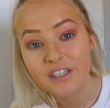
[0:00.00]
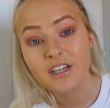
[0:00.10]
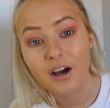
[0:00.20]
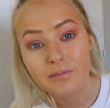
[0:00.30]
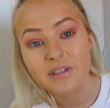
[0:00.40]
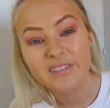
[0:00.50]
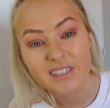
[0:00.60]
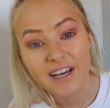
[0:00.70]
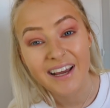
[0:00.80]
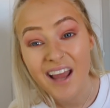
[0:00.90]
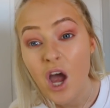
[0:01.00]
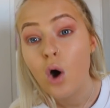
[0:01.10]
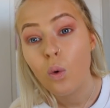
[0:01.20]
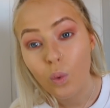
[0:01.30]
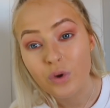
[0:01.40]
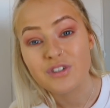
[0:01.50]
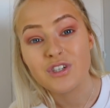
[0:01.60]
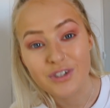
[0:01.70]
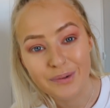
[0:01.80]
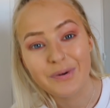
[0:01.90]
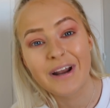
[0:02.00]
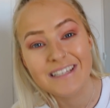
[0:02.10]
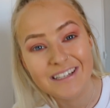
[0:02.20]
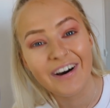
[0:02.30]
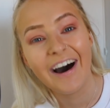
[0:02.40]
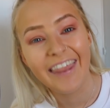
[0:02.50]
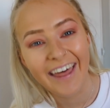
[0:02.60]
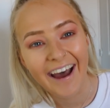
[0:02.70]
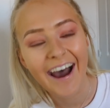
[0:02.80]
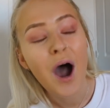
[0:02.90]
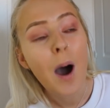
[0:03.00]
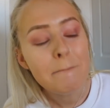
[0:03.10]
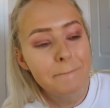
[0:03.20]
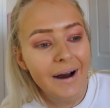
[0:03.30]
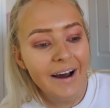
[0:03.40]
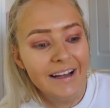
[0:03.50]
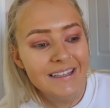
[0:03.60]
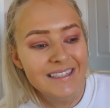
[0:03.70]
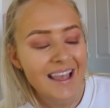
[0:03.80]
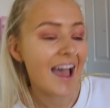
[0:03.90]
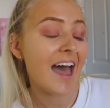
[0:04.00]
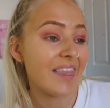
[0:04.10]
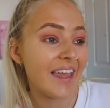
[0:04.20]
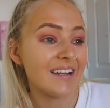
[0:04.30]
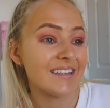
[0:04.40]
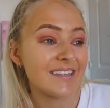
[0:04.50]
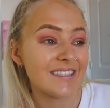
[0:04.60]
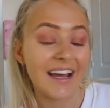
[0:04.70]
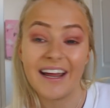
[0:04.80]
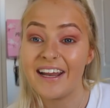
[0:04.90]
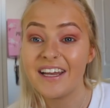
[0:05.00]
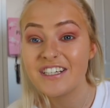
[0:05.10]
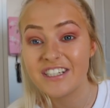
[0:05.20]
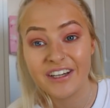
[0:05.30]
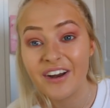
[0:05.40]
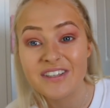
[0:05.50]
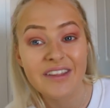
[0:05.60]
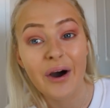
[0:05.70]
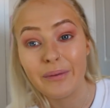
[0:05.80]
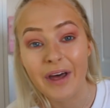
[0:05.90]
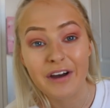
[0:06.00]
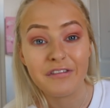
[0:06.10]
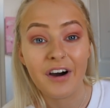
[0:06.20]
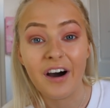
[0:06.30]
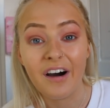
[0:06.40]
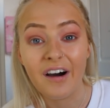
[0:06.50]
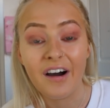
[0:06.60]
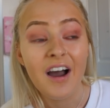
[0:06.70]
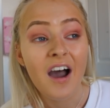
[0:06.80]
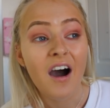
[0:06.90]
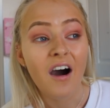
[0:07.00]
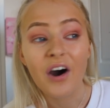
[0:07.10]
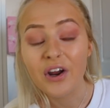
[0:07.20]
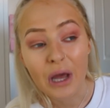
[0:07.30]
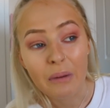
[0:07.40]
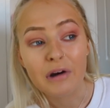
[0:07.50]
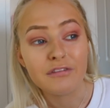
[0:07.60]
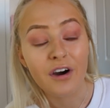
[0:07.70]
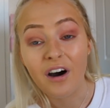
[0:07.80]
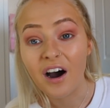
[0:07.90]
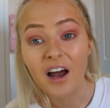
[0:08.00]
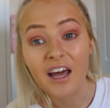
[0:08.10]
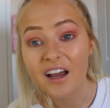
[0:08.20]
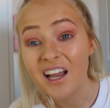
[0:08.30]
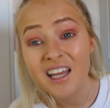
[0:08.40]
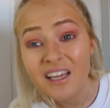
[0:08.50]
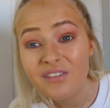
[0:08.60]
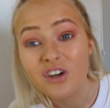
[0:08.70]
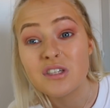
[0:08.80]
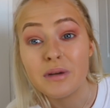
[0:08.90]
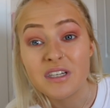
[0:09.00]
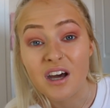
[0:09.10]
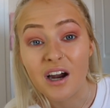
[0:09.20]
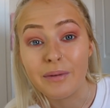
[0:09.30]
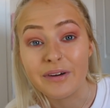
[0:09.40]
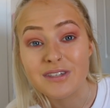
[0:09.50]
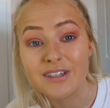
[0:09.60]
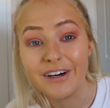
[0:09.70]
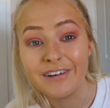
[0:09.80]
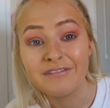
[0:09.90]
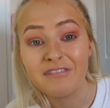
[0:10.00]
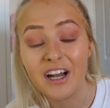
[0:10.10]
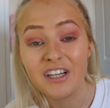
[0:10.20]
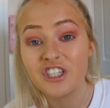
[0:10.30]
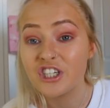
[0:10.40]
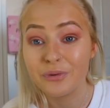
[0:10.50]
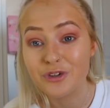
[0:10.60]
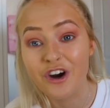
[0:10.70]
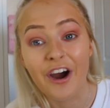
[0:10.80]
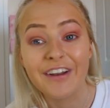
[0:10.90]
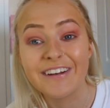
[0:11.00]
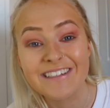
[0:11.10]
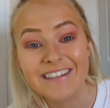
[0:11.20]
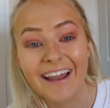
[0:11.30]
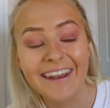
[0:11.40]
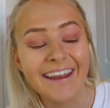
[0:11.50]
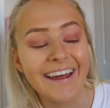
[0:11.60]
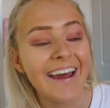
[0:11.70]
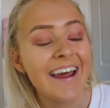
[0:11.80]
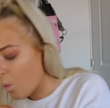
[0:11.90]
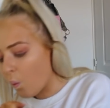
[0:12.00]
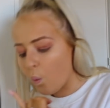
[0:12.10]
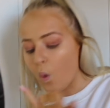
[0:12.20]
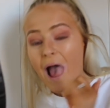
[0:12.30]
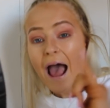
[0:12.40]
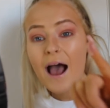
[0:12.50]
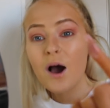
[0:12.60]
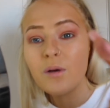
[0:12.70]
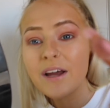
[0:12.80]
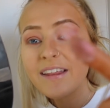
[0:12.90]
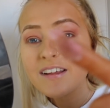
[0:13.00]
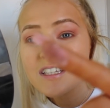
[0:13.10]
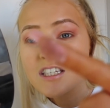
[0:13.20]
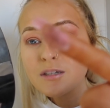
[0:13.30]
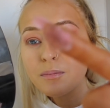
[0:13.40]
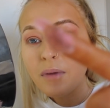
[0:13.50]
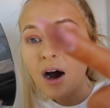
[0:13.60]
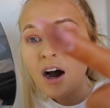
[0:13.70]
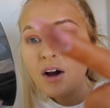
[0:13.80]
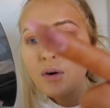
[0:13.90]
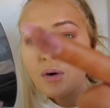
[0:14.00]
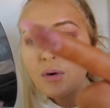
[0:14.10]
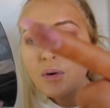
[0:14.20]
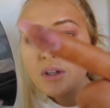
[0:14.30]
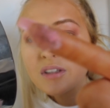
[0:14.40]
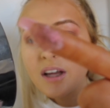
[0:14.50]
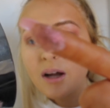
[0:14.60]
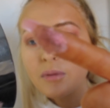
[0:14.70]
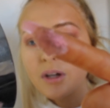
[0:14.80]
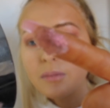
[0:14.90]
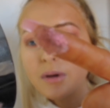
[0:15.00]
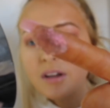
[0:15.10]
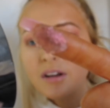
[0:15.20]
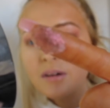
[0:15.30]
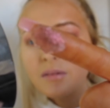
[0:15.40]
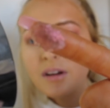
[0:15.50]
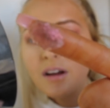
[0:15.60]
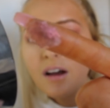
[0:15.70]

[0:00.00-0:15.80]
Charms the other day. Wasn't too impressed about that, but at the end of the day, she knows that I'm there for her. I know I've got her. Like, I can even go speak to her about stuff and she'll try and understand it. Wow, look at that sparkle. Is the camera gonna pick it up?